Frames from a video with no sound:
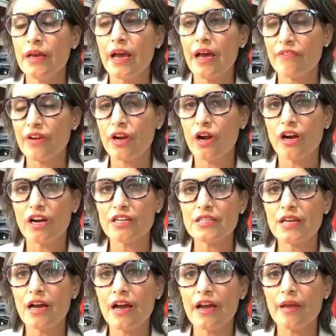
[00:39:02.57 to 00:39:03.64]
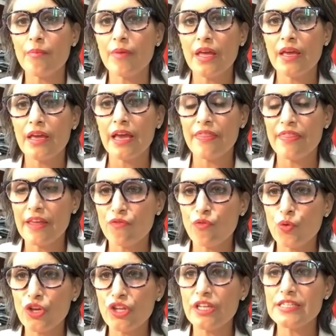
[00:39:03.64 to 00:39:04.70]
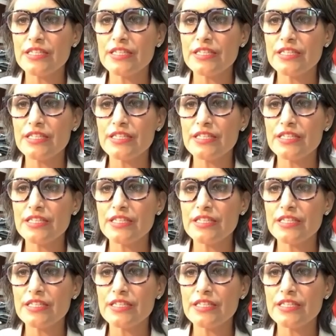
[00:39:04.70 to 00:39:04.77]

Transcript: having a hard time and they've really